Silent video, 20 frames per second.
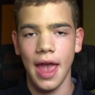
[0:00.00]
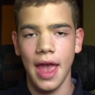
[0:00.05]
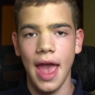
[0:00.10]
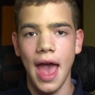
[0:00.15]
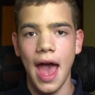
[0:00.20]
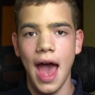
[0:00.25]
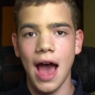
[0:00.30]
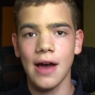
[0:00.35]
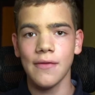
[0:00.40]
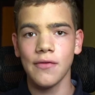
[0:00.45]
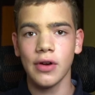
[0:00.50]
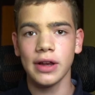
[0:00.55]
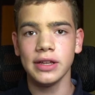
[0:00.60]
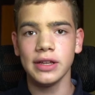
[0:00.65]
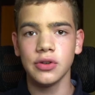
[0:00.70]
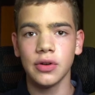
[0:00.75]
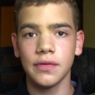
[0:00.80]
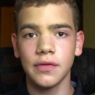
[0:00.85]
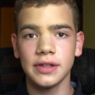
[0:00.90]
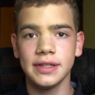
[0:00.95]
have raised
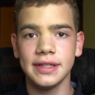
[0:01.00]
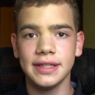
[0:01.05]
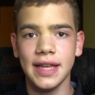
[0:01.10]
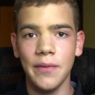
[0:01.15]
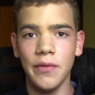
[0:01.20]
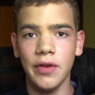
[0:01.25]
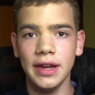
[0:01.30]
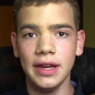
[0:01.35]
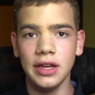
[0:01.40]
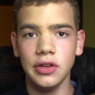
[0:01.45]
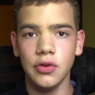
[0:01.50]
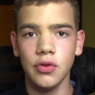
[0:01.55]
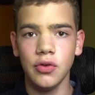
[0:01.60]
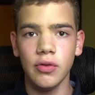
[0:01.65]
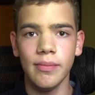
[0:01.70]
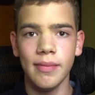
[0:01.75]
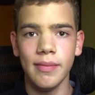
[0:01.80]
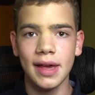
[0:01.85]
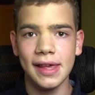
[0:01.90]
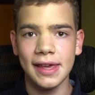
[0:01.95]
over €72
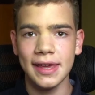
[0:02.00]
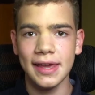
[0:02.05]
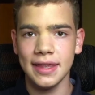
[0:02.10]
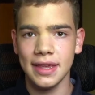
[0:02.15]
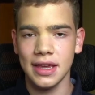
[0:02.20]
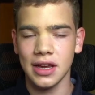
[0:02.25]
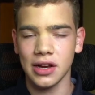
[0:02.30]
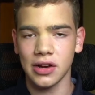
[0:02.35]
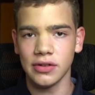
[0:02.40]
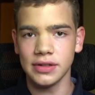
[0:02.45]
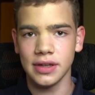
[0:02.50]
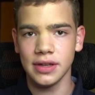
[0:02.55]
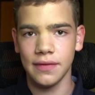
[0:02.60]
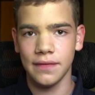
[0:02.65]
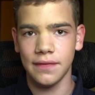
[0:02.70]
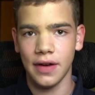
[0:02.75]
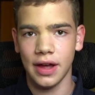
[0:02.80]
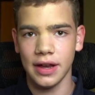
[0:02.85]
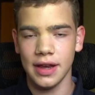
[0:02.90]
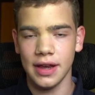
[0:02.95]
million in
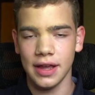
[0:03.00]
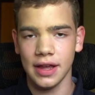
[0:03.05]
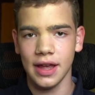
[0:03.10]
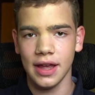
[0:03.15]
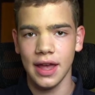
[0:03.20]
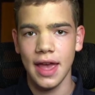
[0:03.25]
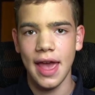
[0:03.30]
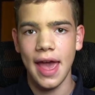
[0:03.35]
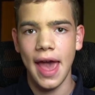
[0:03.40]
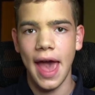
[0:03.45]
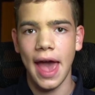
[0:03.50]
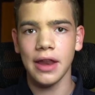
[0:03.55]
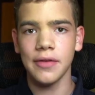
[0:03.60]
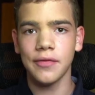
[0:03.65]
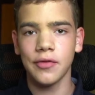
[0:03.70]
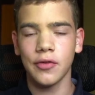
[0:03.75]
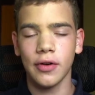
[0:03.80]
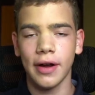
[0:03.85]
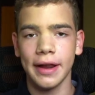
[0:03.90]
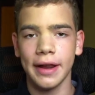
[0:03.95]
funding and have
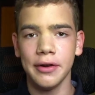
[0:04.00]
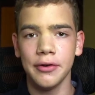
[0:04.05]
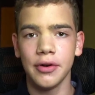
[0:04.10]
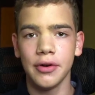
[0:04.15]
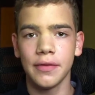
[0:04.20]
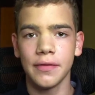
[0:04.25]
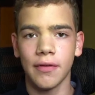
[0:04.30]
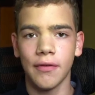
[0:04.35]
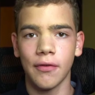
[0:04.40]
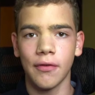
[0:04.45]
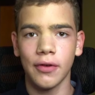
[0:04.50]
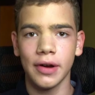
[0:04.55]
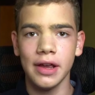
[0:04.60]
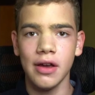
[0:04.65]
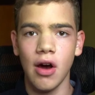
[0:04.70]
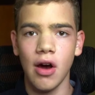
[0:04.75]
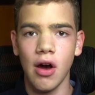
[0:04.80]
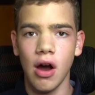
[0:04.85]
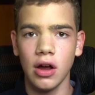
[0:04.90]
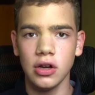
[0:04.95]
created over
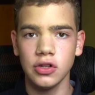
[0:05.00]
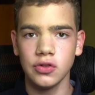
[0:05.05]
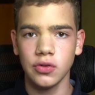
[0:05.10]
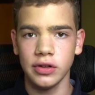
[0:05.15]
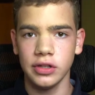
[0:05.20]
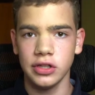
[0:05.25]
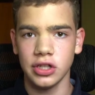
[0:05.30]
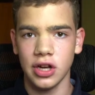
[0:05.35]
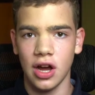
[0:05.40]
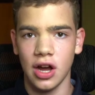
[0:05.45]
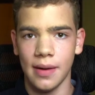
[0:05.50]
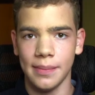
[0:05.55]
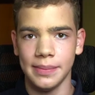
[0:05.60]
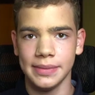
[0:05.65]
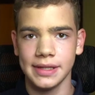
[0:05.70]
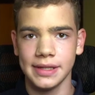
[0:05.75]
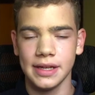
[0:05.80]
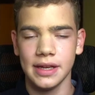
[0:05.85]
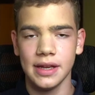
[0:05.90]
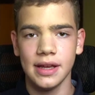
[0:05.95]
300
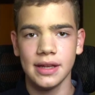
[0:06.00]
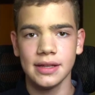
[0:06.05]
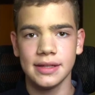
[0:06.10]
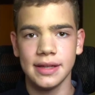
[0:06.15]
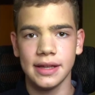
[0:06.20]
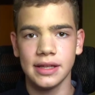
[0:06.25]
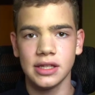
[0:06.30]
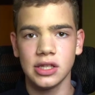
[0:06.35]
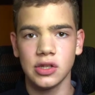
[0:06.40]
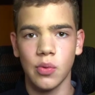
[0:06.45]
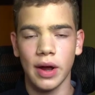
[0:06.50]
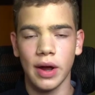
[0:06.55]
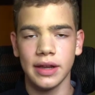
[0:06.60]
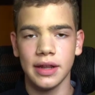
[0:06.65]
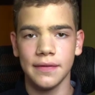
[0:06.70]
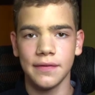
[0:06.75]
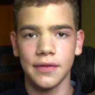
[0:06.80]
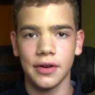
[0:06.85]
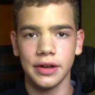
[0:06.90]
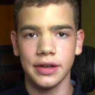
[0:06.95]
jobs since
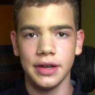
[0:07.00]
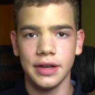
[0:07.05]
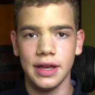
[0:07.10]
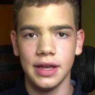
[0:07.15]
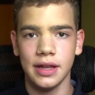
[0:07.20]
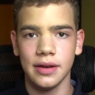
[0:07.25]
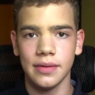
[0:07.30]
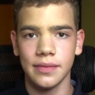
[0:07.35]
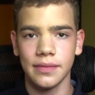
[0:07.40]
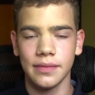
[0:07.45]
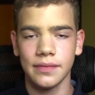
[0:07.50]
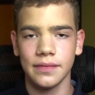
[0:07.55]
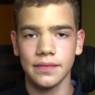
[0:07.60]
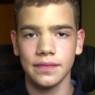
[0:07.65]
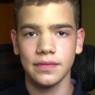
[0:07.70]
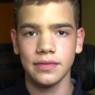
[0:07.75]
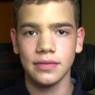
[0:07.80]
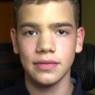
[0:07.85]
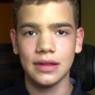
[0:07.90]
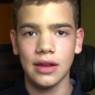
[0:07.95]
2013.
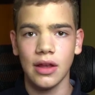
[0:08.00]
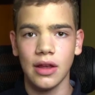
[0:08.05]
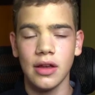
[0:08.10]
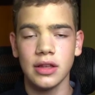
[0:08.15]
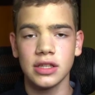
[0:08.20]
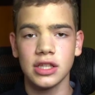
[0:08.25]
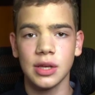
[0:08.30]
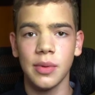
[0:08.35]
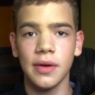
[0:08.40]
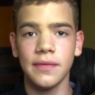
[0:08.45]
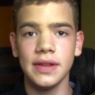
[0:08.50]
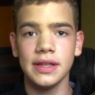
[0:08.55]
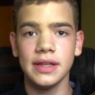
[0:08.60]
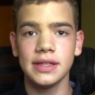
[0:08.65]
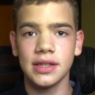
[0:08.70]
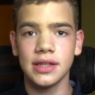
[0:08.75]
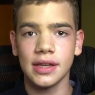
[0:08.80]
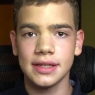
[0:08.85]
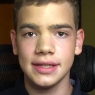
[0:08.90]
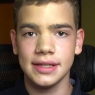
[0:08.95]
Some of these
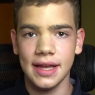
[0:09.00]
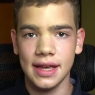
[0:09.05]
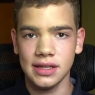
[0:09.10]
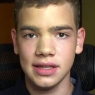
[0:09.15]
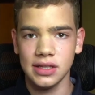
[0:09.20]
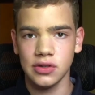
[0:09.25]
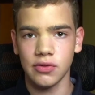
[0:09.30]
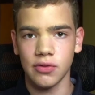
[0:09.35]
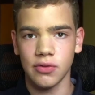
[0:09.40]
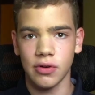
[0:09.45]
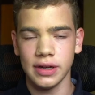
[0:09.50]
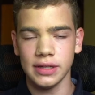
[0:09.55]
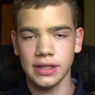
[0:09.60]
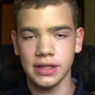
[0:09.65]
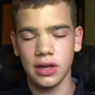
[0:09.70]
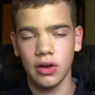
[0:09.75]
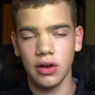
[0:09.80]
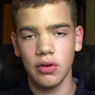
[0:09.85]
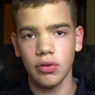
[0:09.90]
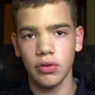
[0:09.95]
success stories
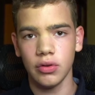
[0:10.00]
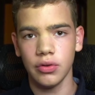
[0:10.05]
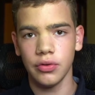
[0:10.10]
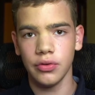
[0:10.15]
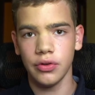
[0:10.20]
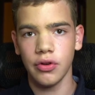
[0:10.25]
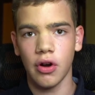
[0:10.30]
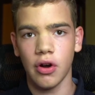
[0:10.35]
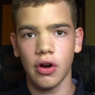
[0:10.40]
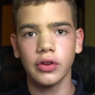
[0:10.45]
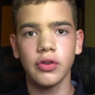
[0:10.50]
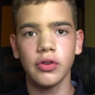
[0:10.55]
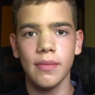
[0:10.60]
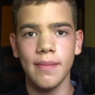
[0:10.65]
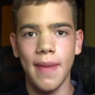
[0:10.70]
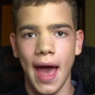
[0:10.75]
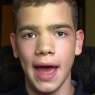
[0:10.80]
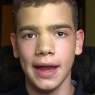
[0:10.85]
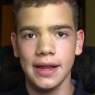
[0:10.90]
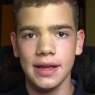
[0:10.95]
include
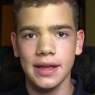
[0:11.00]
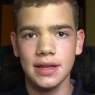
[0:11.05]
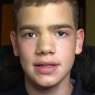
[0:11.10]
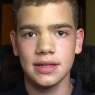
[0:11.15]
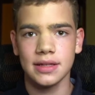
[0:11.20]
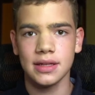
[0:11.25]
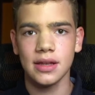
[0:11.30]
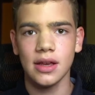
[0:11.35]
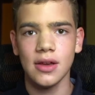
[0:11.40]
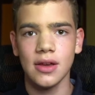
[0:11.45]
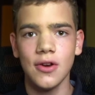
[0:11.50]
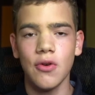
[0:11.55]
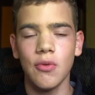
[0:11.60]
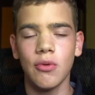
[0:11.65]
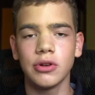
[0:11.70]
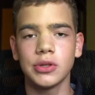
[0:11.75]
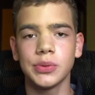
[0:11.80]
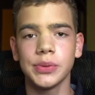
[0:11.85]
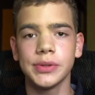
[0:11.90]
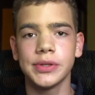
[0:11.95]
Artomatics,
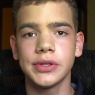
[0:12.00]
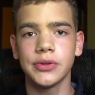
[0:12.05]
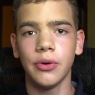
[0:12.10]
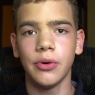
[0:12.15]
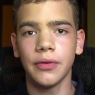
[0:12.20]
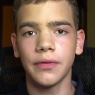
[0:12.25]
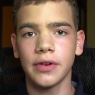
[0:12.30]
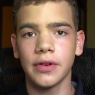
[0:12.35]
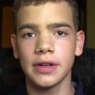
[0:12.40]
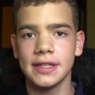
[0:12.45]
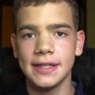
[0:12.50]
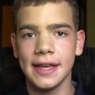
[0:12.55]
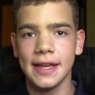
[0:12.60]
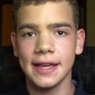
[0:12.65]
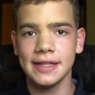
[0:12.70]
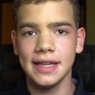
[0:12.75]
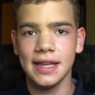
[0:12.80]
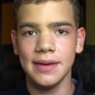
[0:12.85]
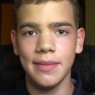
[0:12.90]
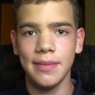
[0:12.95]
which was sold for
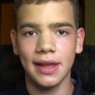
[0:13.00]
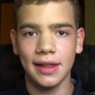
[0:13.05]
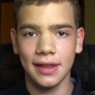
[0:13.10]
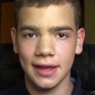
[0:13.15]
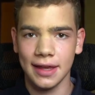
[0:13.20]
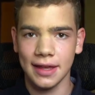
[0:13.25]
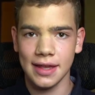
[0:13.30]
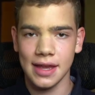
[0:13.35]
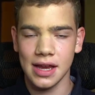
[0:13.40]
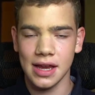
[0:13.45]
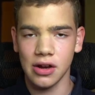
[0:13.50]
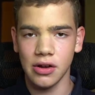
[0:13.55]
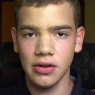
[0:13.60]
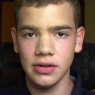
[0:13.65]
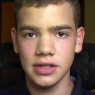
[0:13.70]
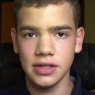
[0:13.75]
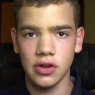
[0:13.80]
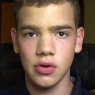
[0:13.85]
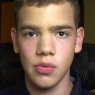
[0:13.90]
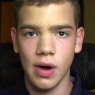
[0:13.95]
€60 million
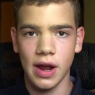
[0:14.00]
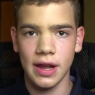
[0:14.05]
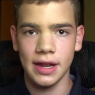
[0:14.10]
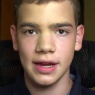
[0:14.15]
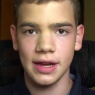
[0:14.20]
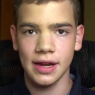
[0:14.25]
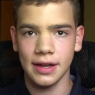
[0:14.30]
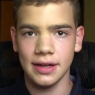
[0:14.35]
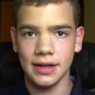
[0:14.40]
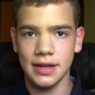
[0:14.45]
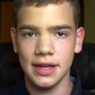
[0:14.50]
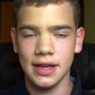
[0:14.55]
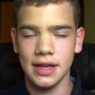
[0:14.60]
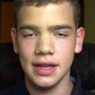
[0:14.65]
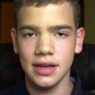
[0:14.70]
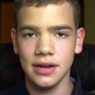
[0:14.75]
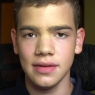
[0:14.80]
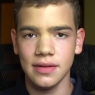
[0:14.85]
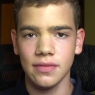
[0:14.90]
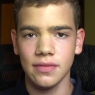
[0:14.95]
in
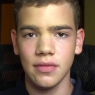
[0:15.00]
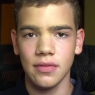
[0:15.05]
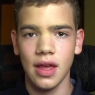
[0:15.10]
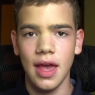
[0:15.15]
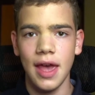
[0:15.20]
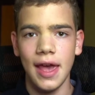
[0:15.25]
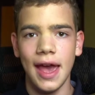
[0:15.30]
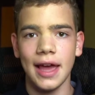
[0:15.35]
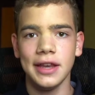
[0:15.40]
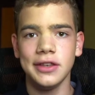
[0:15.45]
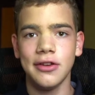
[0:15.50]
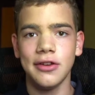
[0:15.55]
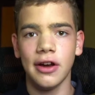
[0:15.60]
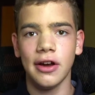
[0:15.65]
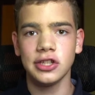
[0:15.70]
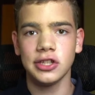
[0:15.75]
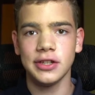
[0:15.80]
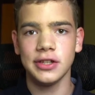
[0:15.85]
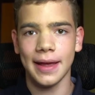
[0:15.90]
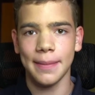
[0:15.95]
2019, and
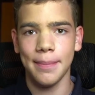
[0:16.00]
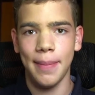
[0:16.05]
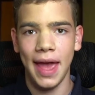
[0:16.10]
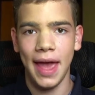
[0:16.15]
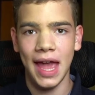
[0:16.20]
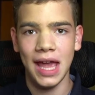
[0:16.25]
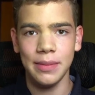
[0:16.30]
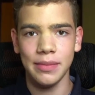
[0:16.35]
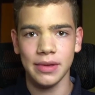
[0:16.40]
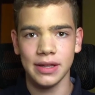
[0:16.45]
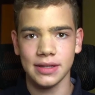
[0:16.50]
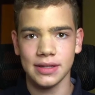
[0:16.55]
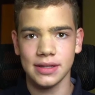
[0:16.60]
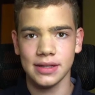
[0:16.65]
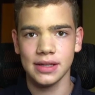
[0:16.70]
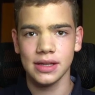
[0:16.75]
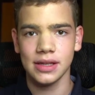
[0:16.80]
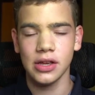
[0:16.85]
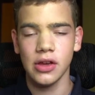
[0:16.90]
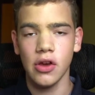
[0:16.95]
TouchTech Payments,
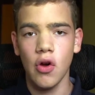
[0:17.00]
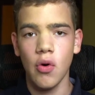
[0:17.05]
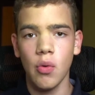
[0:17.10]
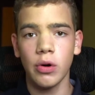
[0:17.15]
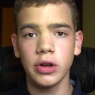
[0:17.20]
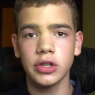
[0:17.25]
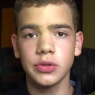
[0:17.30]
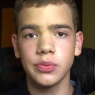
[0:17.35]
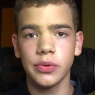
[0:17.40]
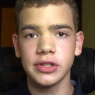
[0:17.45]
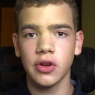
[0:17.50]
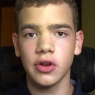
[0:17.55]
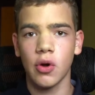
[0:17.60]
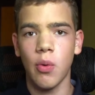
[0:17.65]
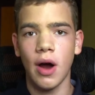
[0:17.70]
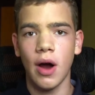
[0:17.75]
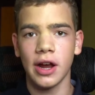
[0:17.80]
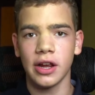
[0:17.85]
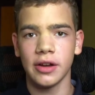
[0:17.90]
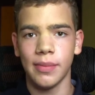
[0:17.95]
which was
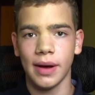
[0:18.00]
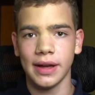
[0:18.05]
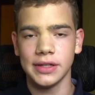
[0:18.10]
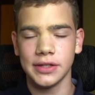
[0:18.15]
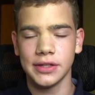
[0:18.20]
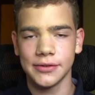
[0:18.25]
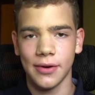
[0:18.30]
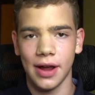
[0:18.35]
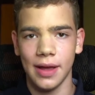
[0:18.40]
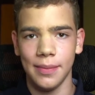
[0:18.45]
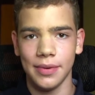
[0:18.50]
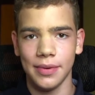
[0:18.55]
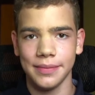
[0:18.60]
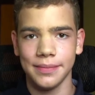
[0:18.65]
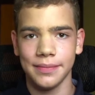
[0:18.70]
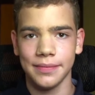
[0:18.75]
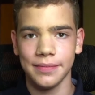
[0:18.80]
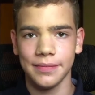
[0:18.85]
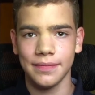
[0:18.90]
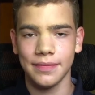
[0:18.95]
acquired by Stripe.
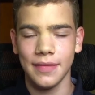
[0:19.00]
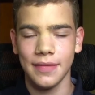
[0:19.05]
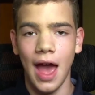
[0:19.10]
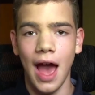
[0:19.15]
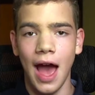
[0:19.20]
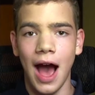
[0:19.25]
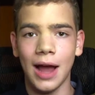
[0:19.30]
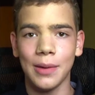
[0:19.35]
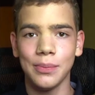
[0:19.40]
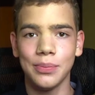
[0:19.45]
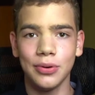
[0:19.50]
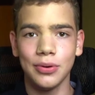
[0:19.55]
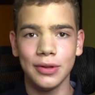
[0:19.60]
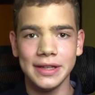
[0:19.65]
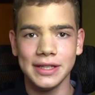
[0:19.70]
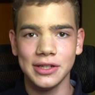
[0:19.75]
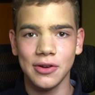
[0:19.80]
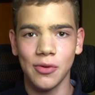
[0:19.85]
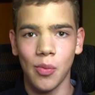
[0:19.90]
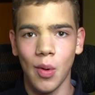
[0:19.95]
I'm
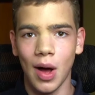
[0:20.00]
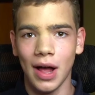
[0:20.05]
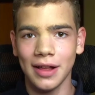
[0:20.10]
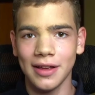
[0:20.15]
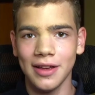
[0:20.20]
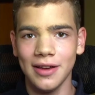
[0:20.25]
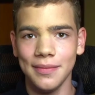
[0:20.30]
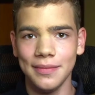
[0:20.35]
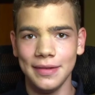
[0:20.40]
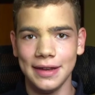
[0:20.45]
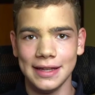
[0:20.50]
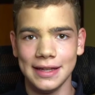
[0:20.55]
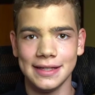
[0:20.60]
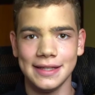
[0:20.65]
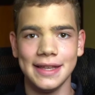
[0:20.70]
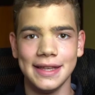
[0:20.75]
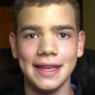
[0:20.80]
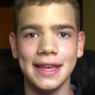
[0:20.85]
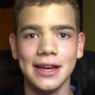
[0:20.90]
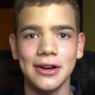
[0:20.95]
pleased to welcome the
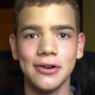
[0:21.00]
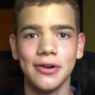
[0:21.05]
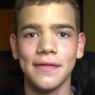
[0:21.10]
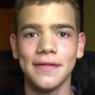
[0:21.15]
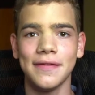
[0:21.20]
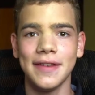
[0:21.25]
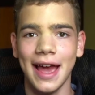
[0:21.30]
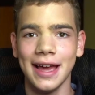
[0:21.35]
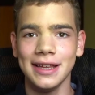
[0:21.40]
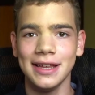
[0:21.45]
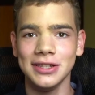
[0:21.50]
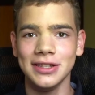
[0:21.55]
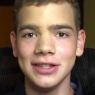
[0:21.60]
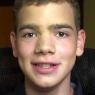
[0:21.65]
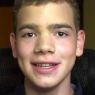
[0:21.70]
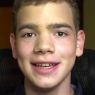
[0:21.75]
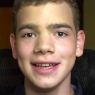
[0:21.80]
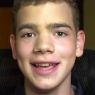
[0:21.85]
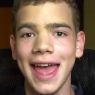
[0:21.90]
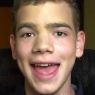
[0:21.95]
CEO of Tangent,
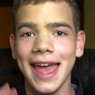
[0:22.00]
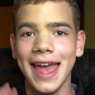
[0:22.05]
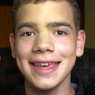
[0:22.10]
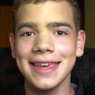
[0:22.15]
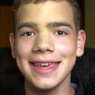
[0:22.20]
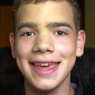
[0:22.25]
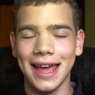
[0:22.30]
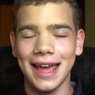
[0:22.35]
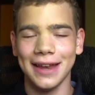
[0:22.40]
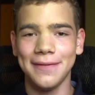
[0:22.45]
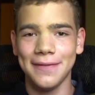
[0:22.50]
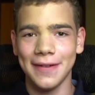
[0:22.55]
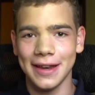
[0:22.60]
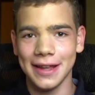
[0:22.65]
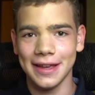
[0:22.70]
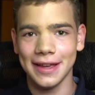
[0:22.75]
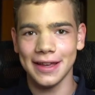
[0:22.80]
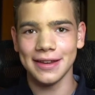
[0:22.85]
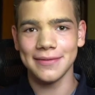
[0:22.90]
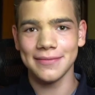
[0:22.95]
Ken Finnegan.